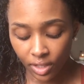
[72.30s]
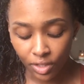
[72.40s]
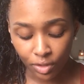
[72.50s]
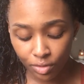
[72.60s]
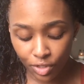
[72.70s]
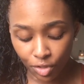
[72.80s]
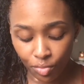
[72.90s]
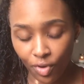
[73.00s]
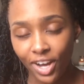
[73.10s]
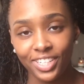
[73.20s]

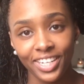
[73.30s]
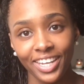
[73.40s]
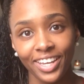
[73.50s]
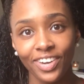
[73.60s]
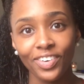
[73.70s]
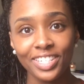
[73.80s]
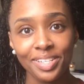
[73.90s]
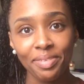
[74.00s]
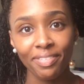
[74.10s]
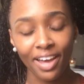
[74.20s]
YouTube watching on
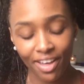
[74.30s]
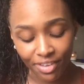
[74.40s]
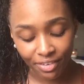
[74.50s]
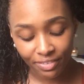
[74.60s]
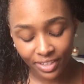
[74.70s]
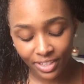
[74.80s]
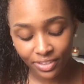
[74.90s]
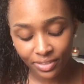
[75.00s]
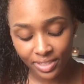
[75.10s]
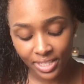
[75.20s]
some of the other
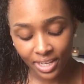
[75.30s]
reviews,